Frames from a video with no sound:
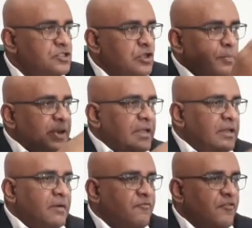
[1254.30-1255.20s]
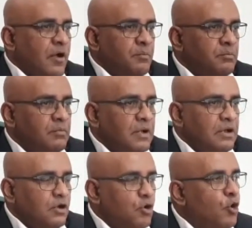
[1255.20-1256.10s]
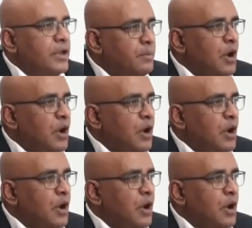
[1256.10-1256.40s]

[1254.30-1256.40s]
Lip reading: stopping them from going